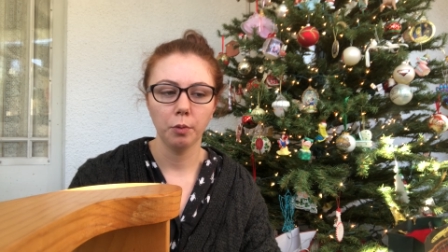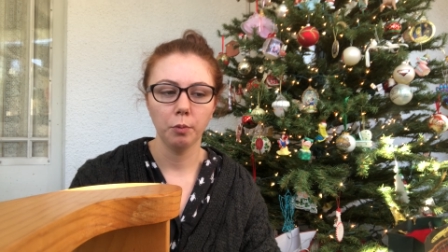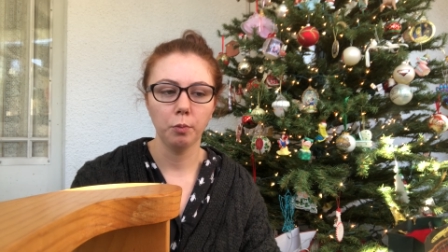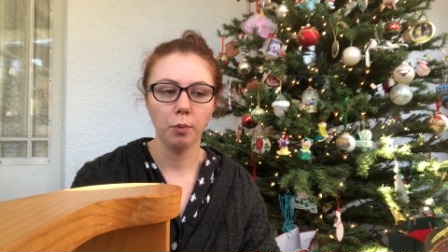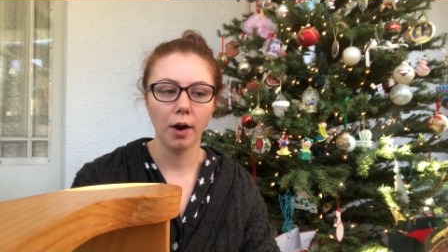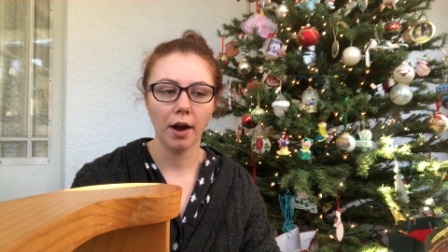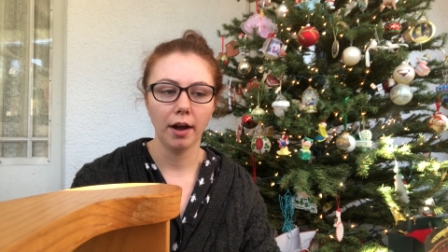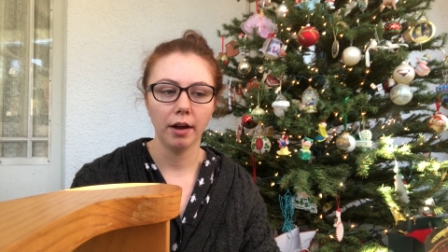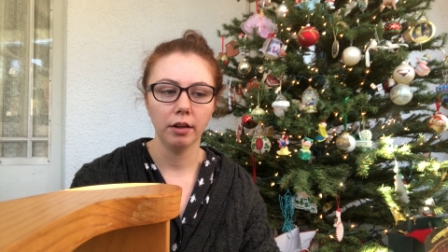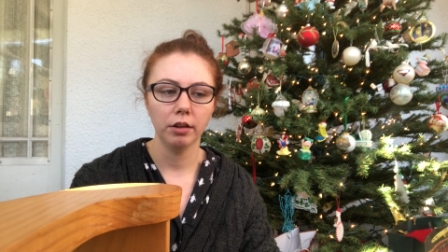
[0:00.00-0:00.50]

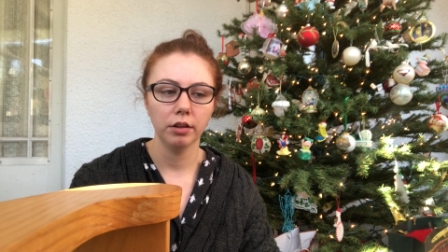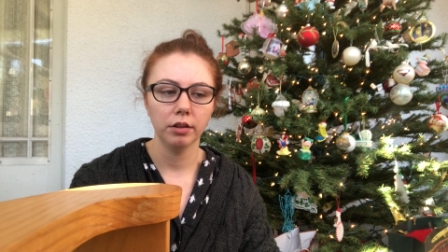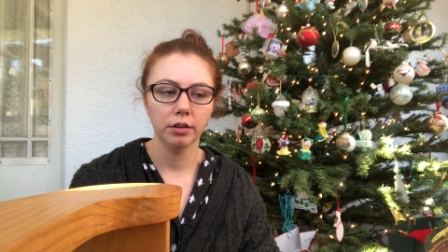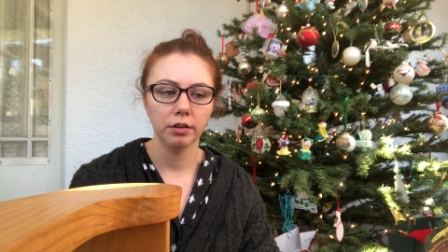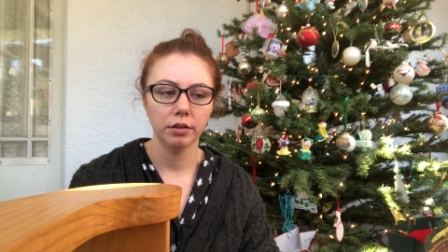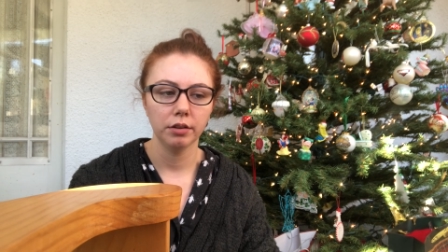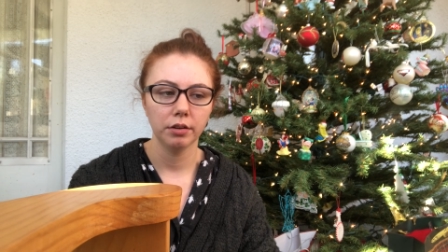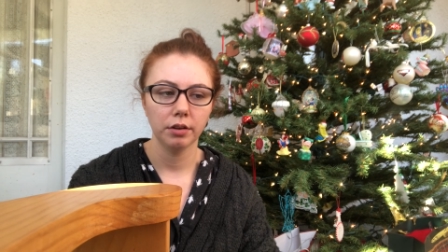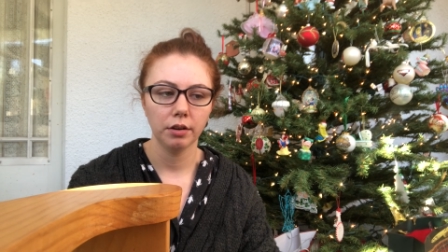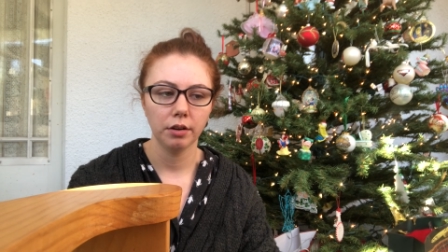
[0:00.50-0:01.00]
while
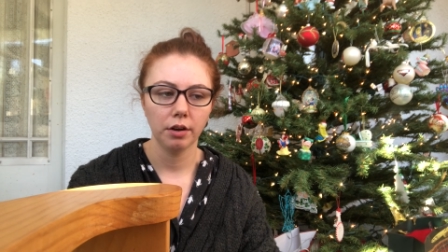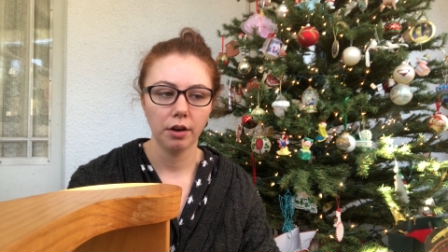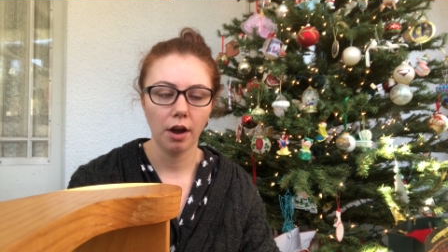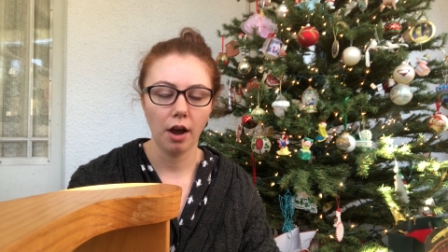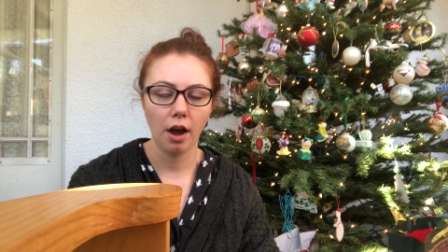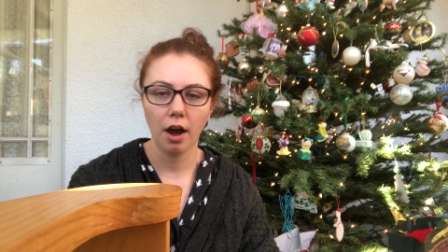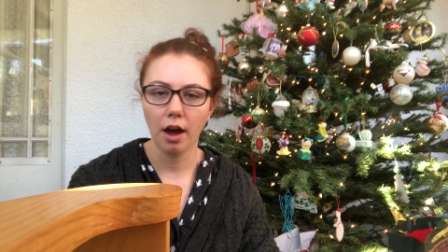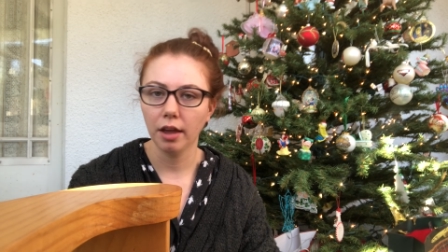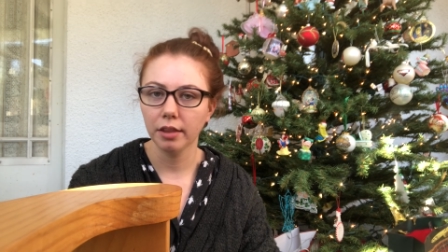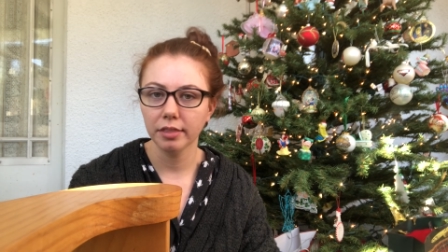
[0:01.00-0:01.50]

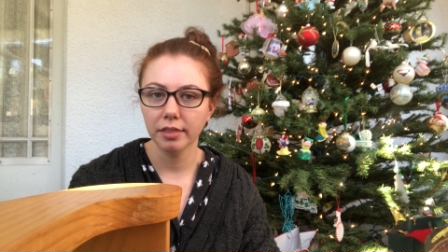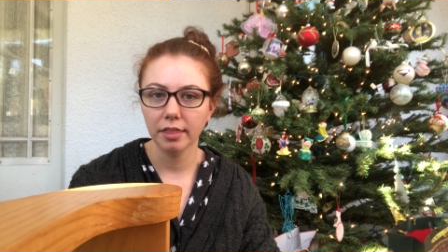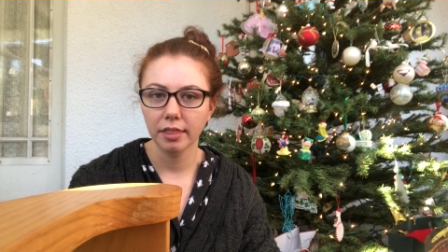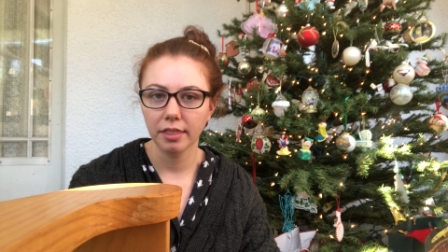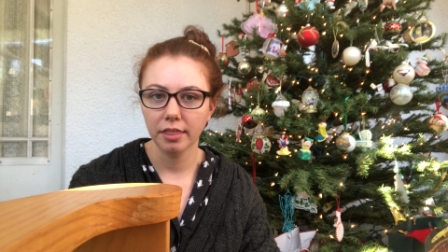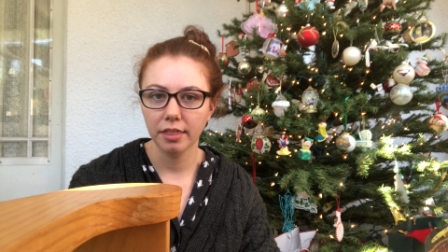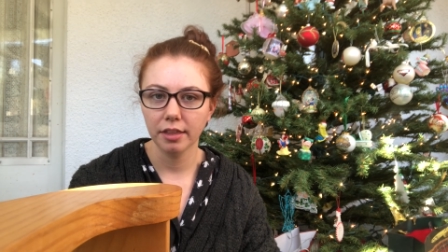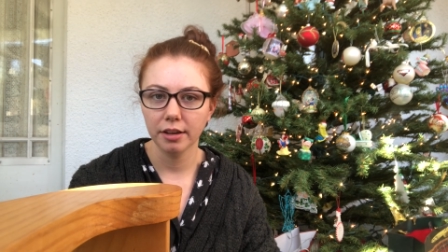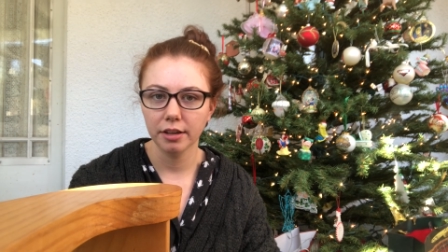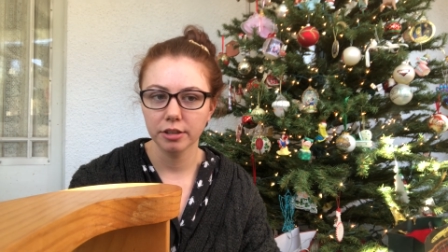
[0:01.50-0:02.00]
on
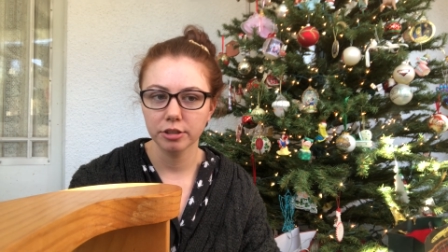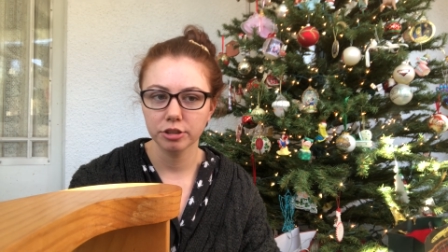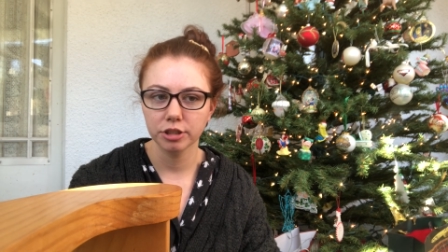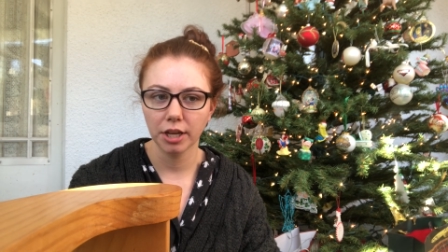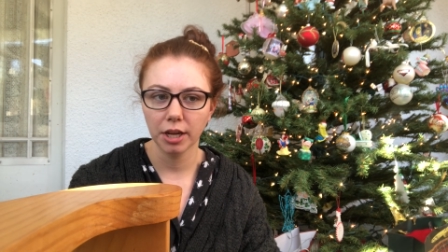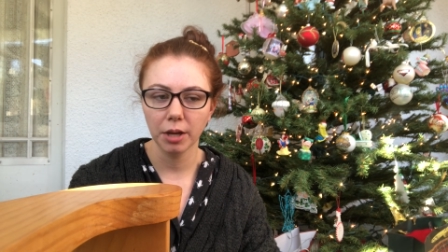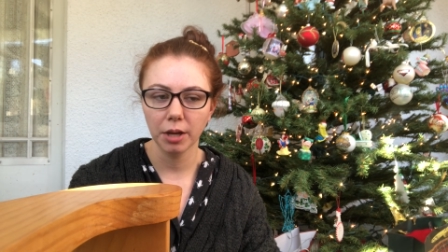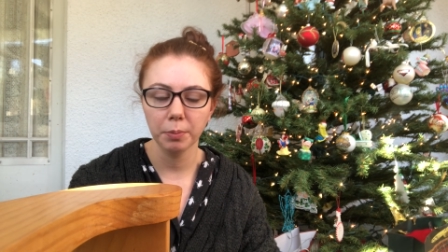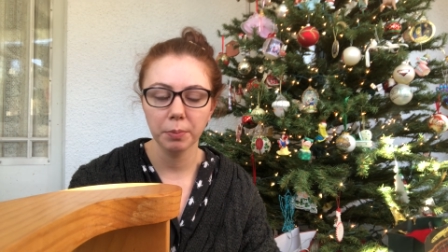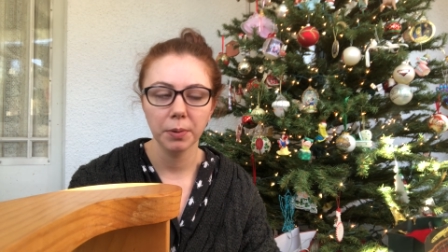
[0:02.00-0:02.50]
the
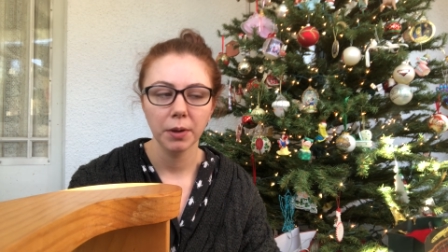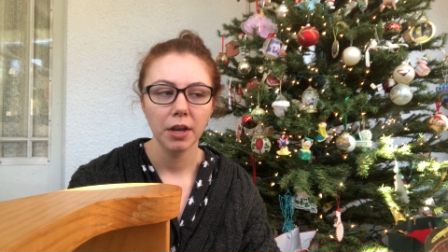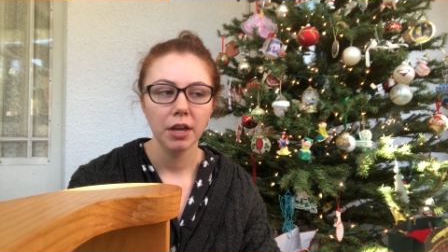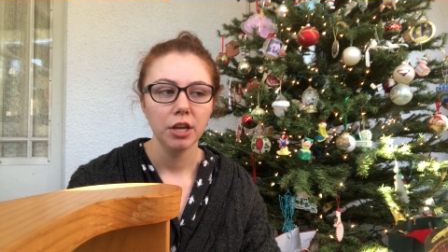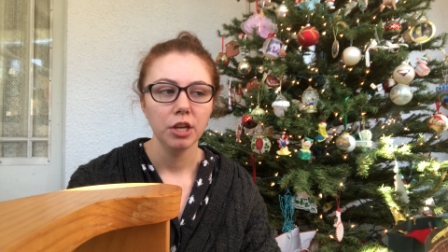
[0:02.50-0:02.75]
ship.